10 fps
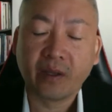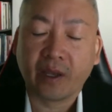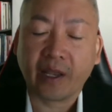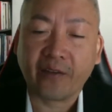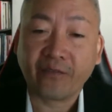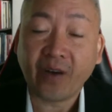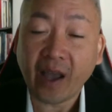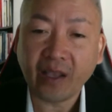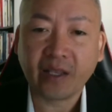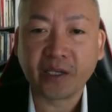And then
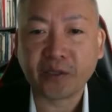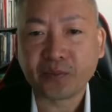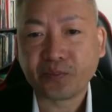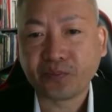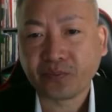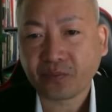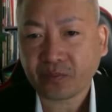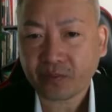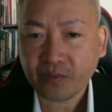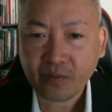finally,
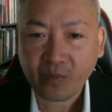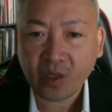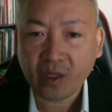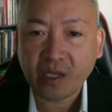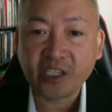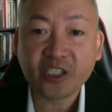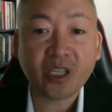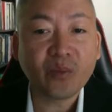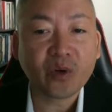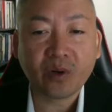I
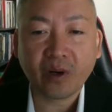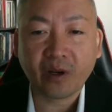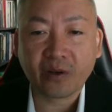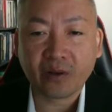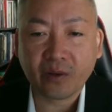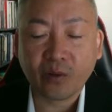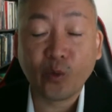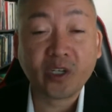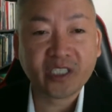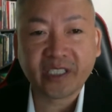stumbled on
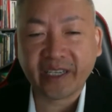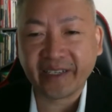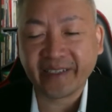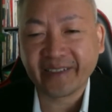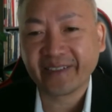real estate.